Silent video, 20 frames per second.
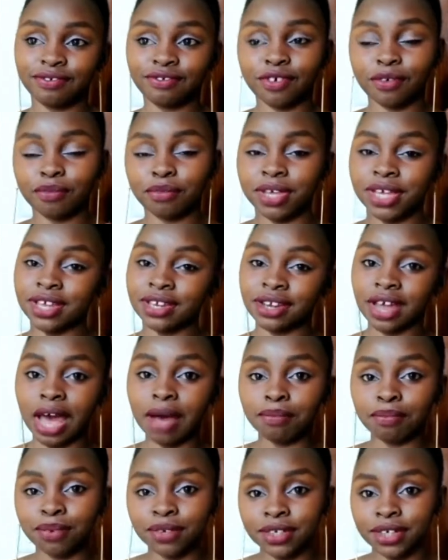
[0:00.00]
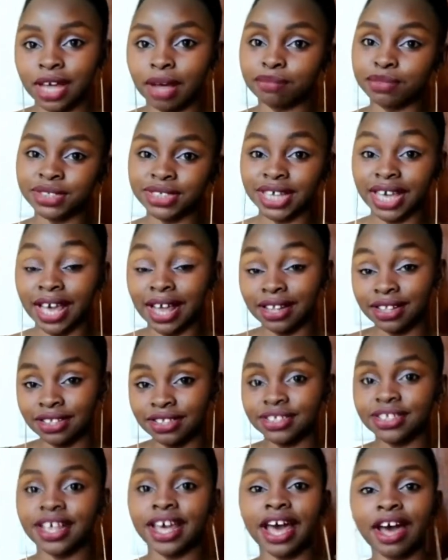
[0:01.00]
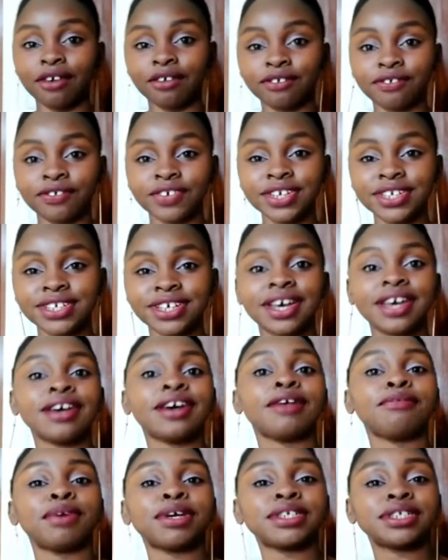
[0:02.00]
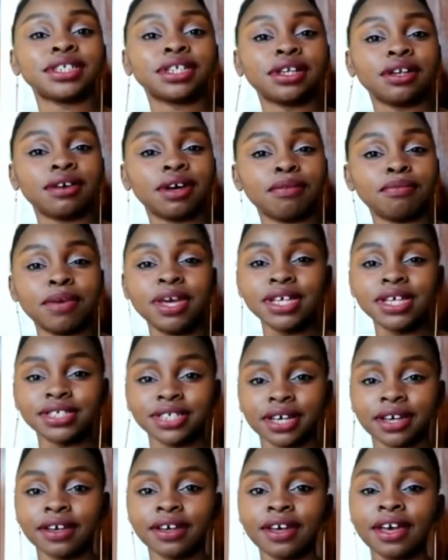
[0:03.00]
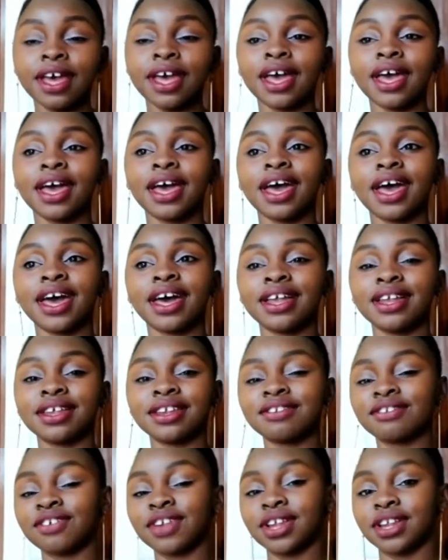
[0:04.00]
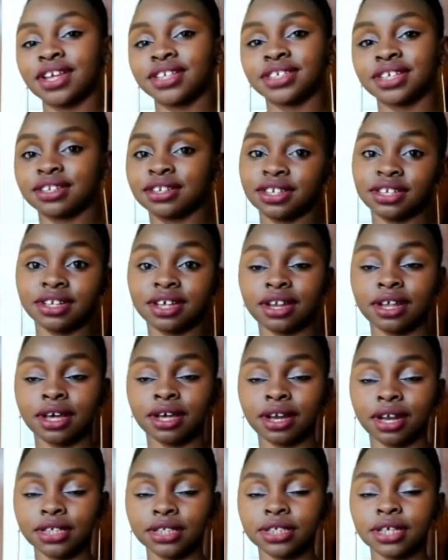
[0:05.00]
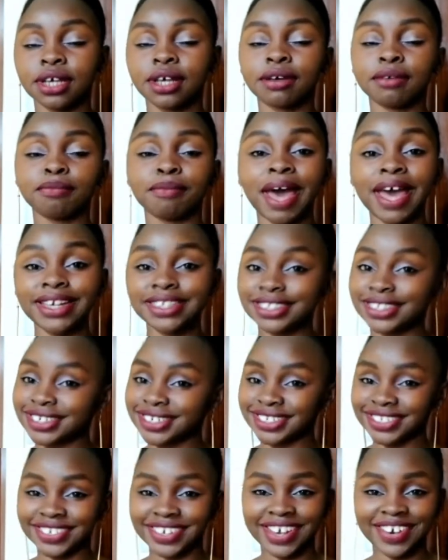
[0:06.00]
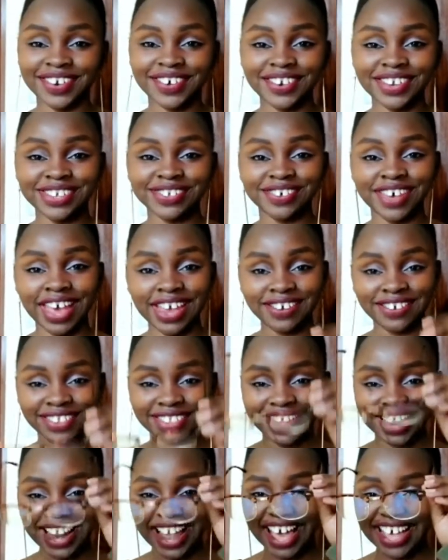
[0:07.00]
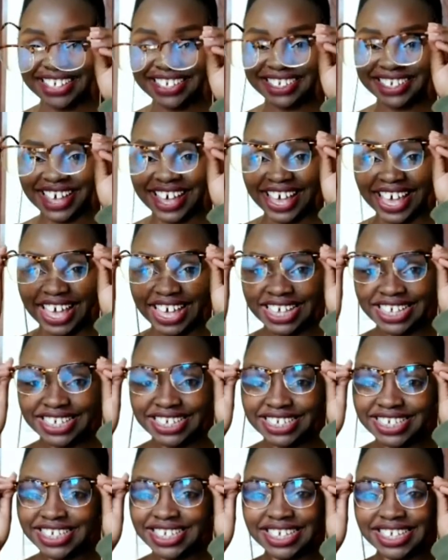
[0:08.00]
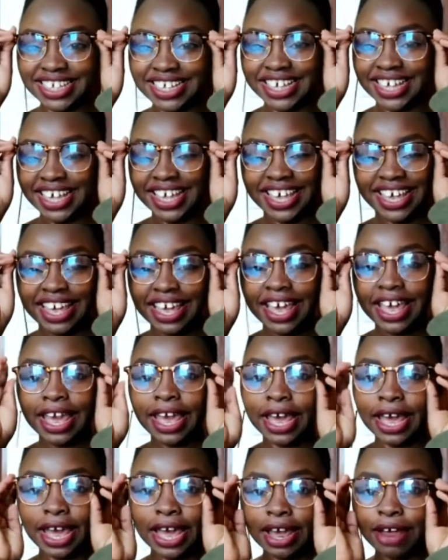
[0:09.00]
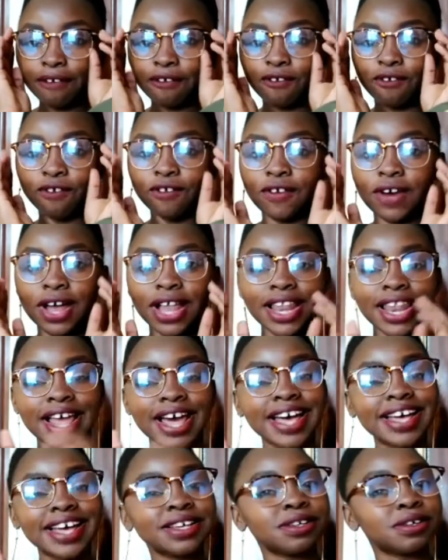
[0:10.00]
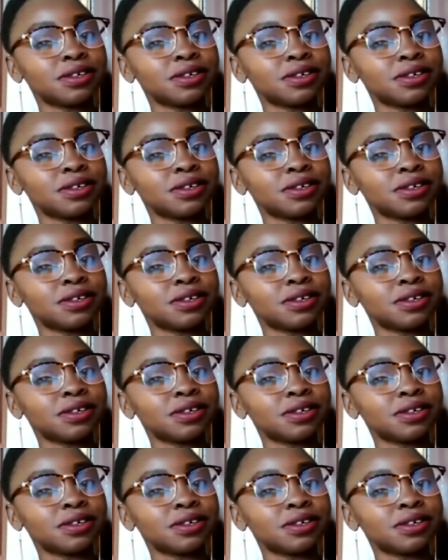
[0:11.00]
for me, it upscales the outfit and makes it look amazing. And it really doesn't need a necklace, but you can always wear it with glasses, and voila.